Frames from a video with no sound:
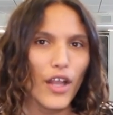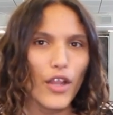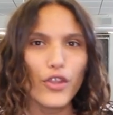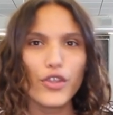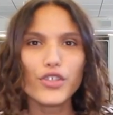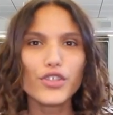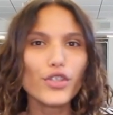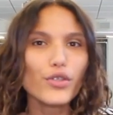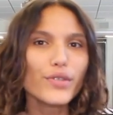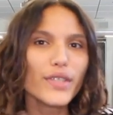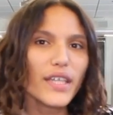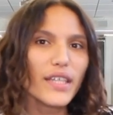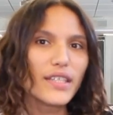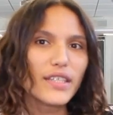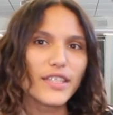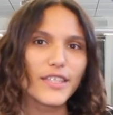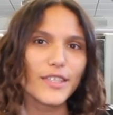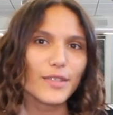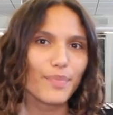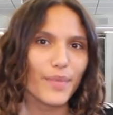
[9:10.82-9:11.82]
The show didn't
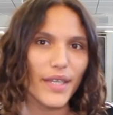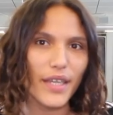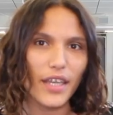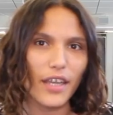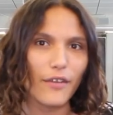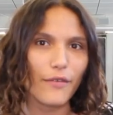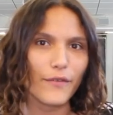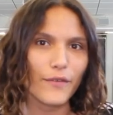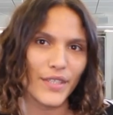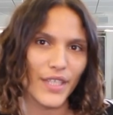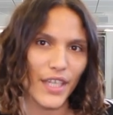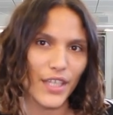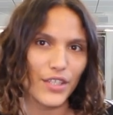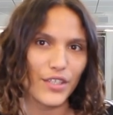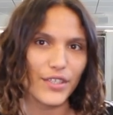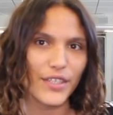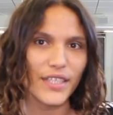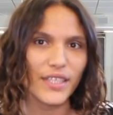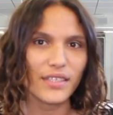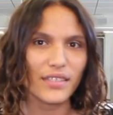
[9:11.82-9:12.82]
just speak of
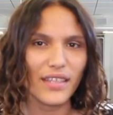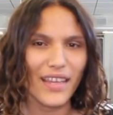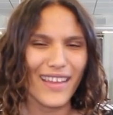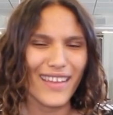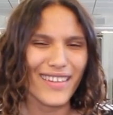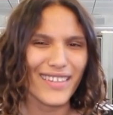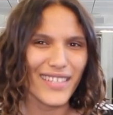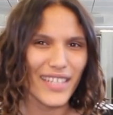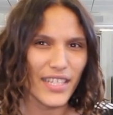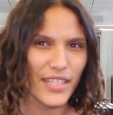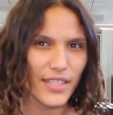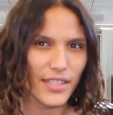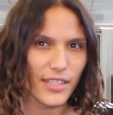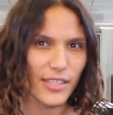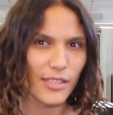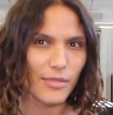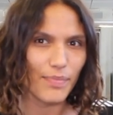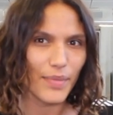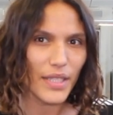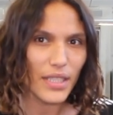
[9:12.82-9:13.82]
dangerous, endangered
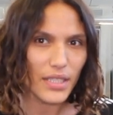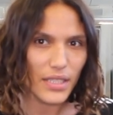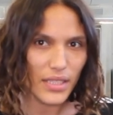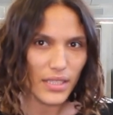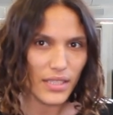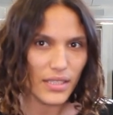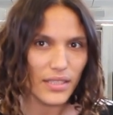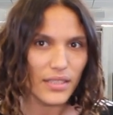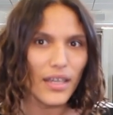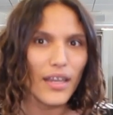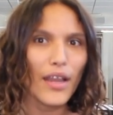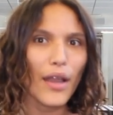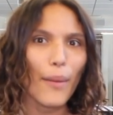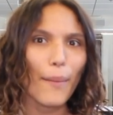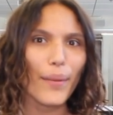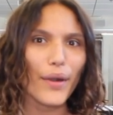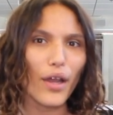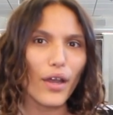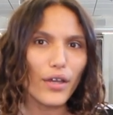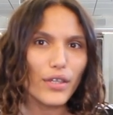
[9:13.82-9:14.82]
species,
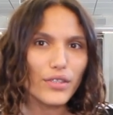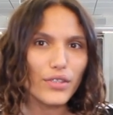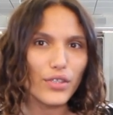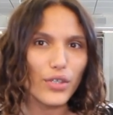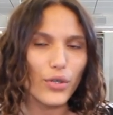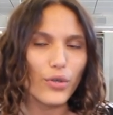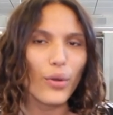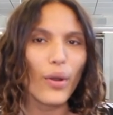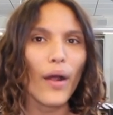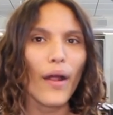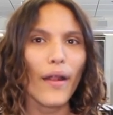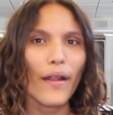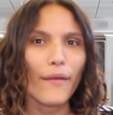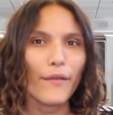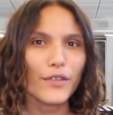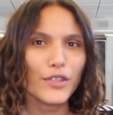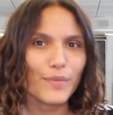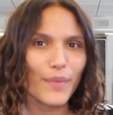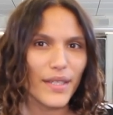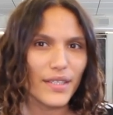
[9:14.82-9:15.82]
but also
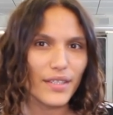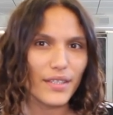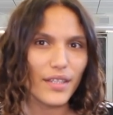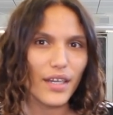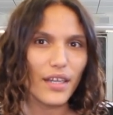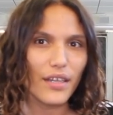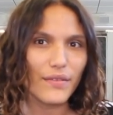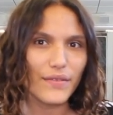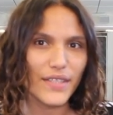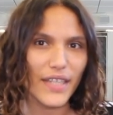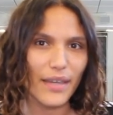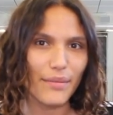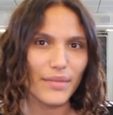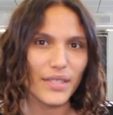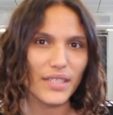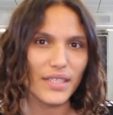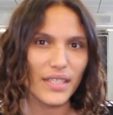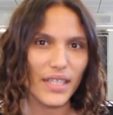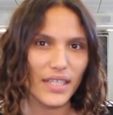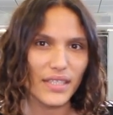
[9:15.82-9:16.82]
spent a lot of time
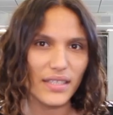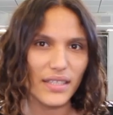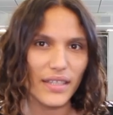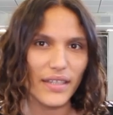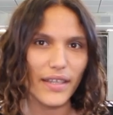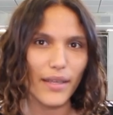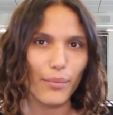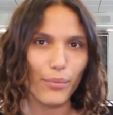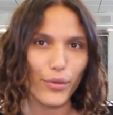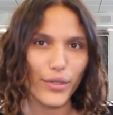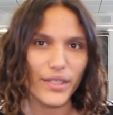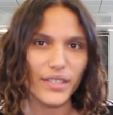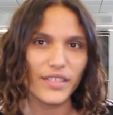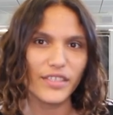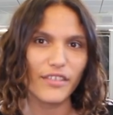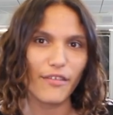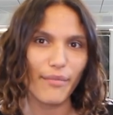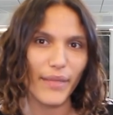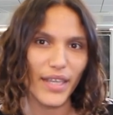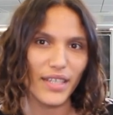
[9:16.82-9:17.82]
discussing the
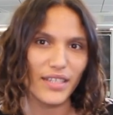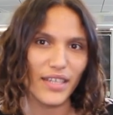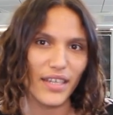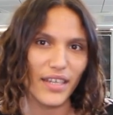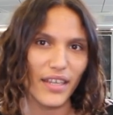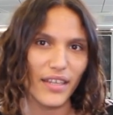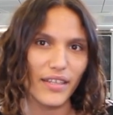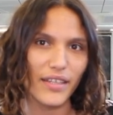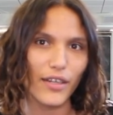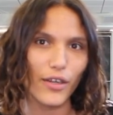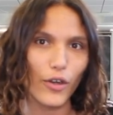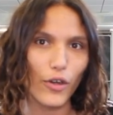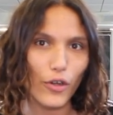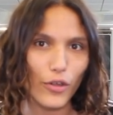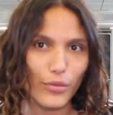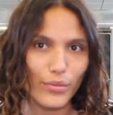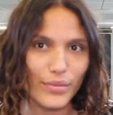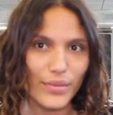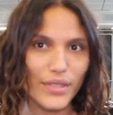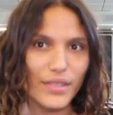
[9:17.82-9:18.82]
importance of maintaining their
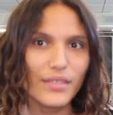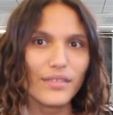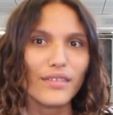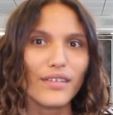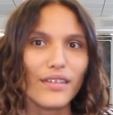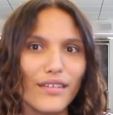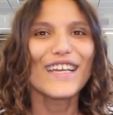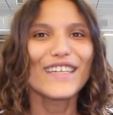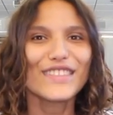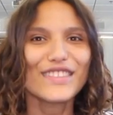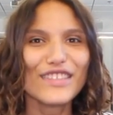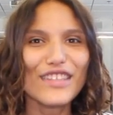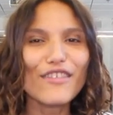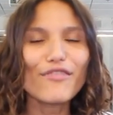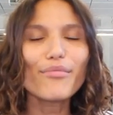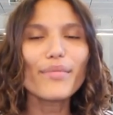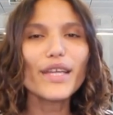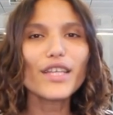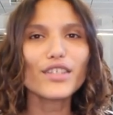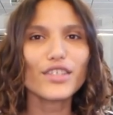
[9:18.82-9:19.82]
homes.
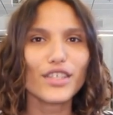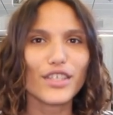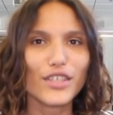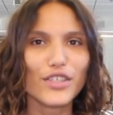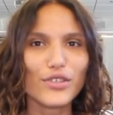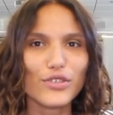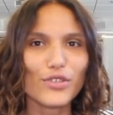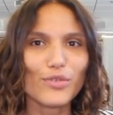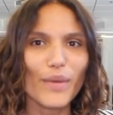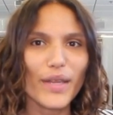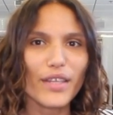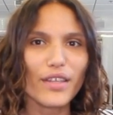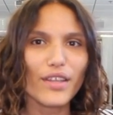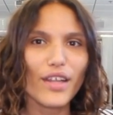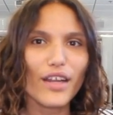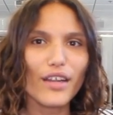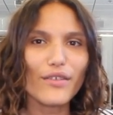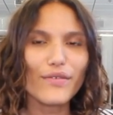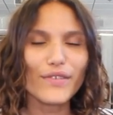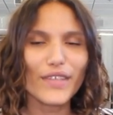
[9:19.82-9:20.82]
Steve made sure to spend a
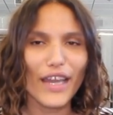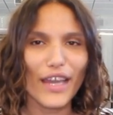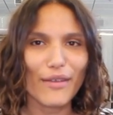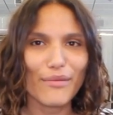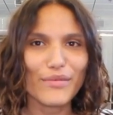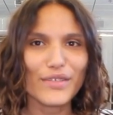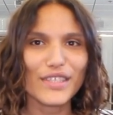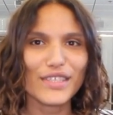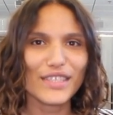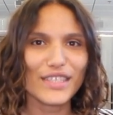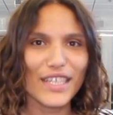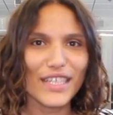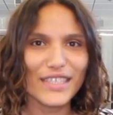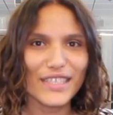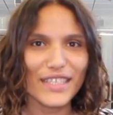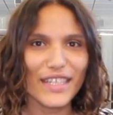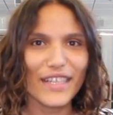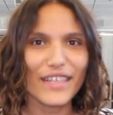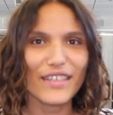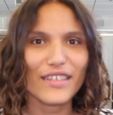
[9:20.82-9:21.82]
lot of time
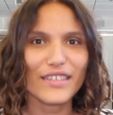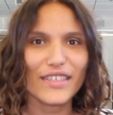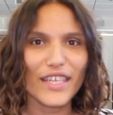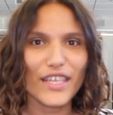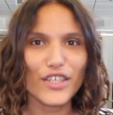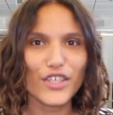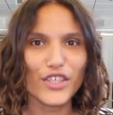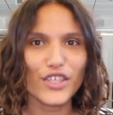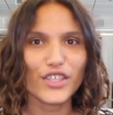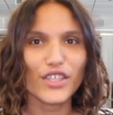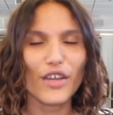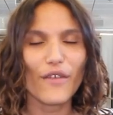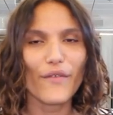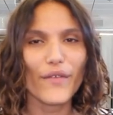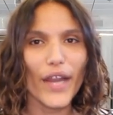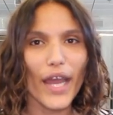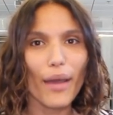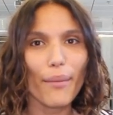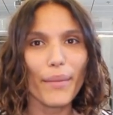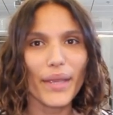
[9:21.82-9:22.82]
discussing the dangers of
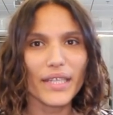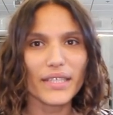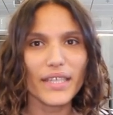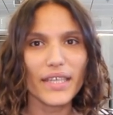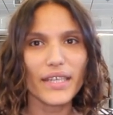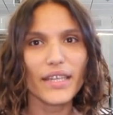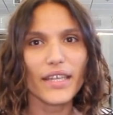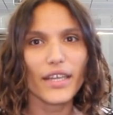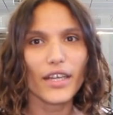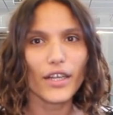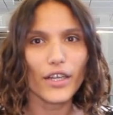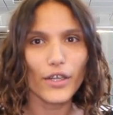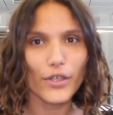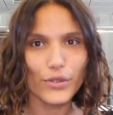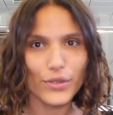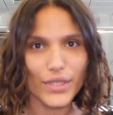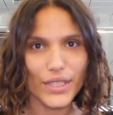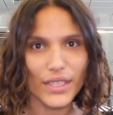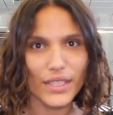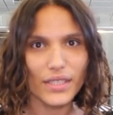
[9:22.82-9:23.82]
not maintaining our
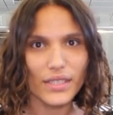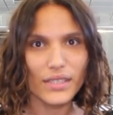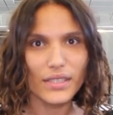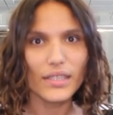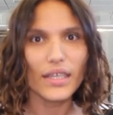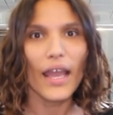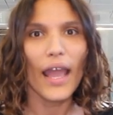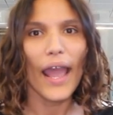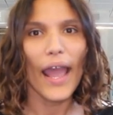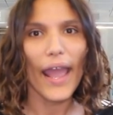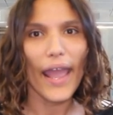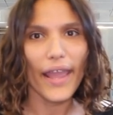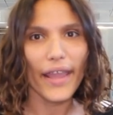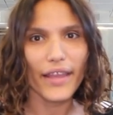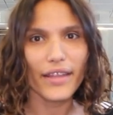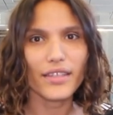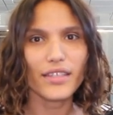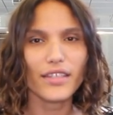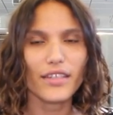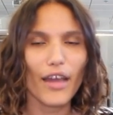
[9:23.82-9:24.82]
oceans
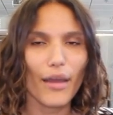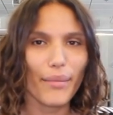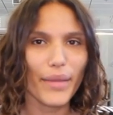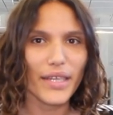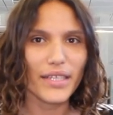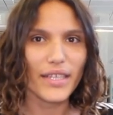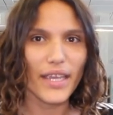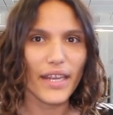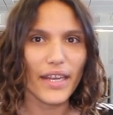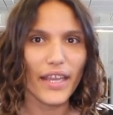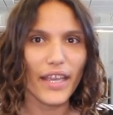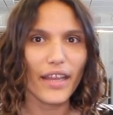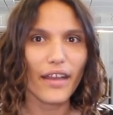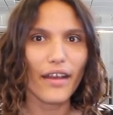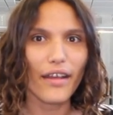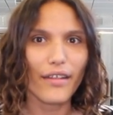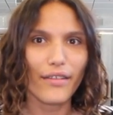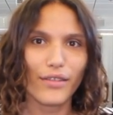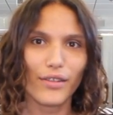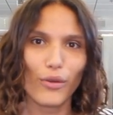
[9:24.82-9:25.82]
and not maintaining
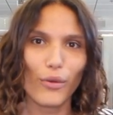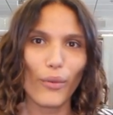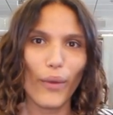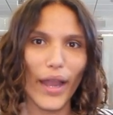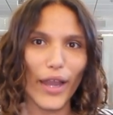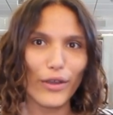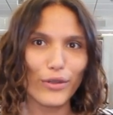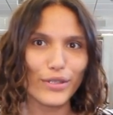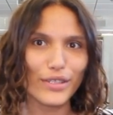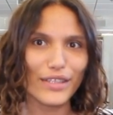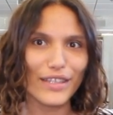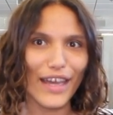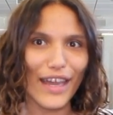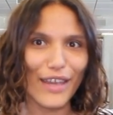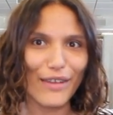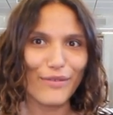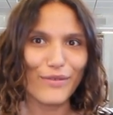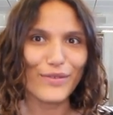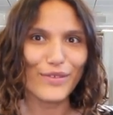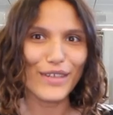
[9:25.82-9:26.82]
the
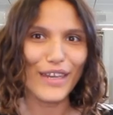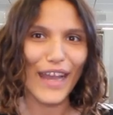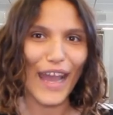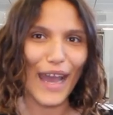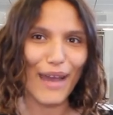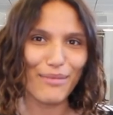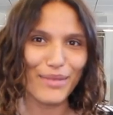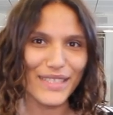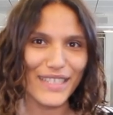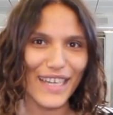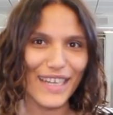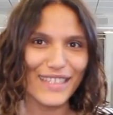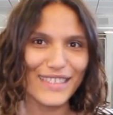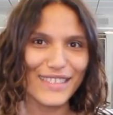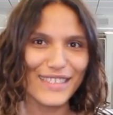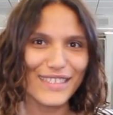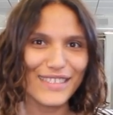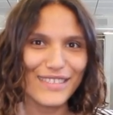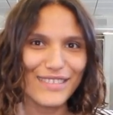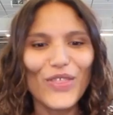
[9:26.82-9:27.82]
wildlife habitats.
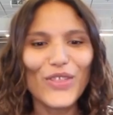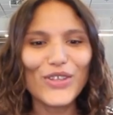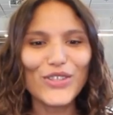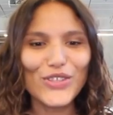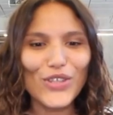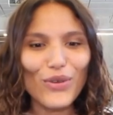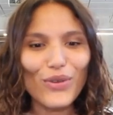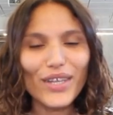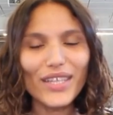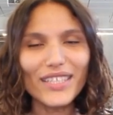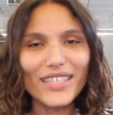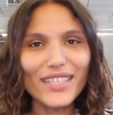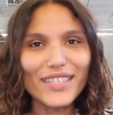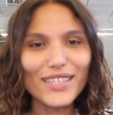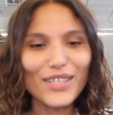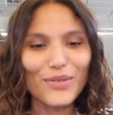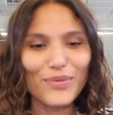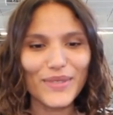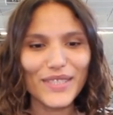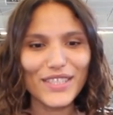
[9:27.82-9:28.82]
The show
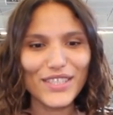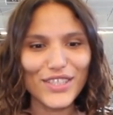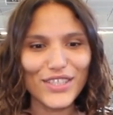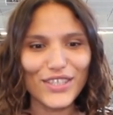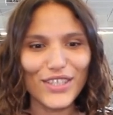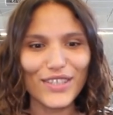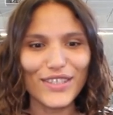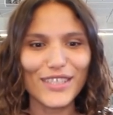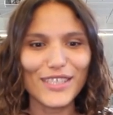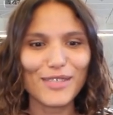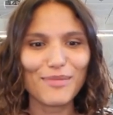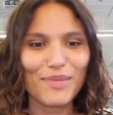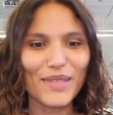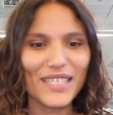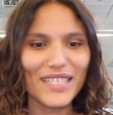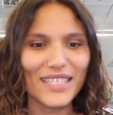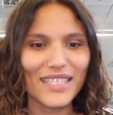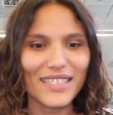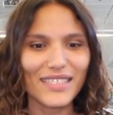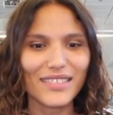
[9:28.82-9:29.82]
conducted research on these
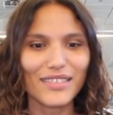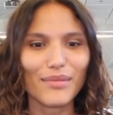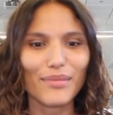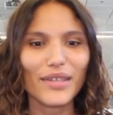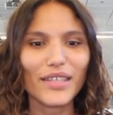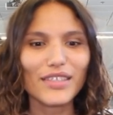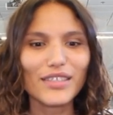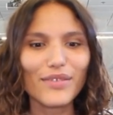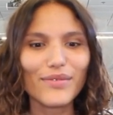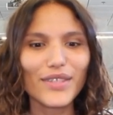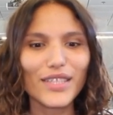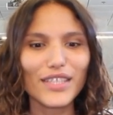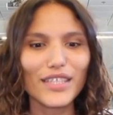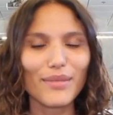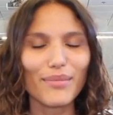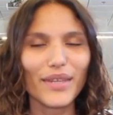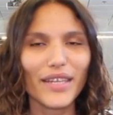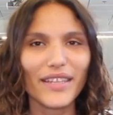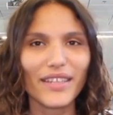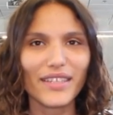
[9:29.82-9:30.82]
species as a means of
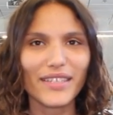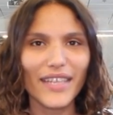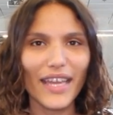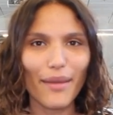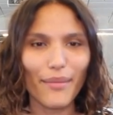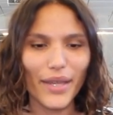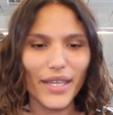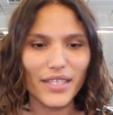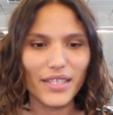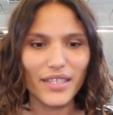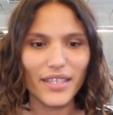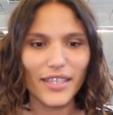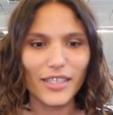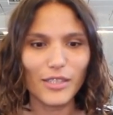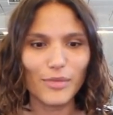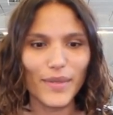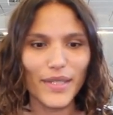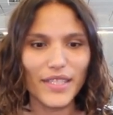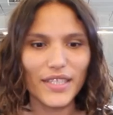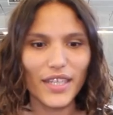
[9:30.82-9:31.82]
determining the damage
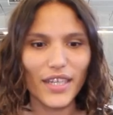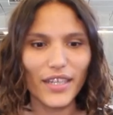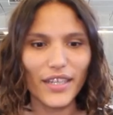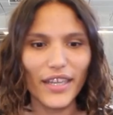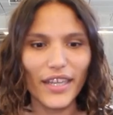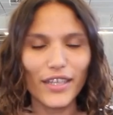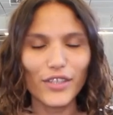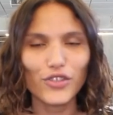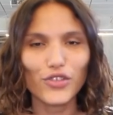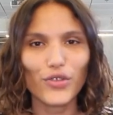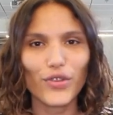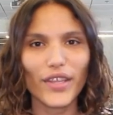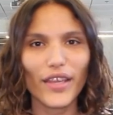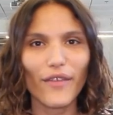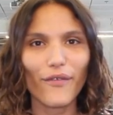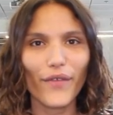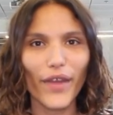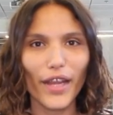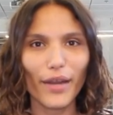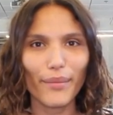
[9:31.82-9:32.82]
that's been done to the
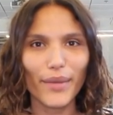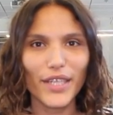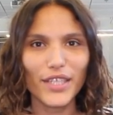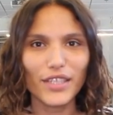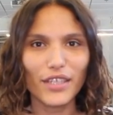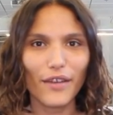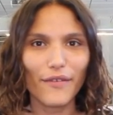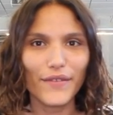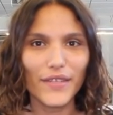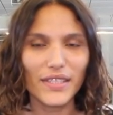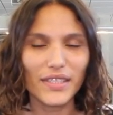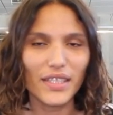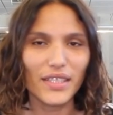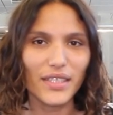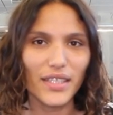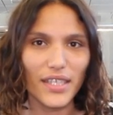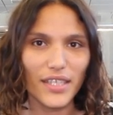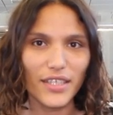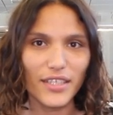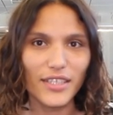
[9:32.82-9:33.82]
environment of these
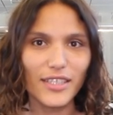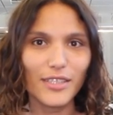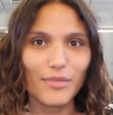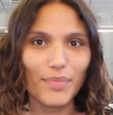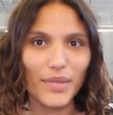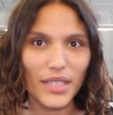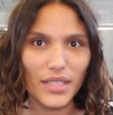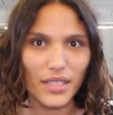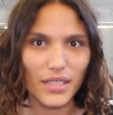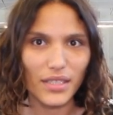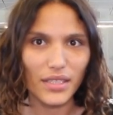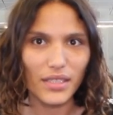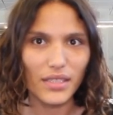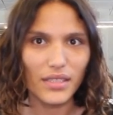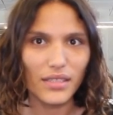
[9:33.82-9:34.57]
endangered species.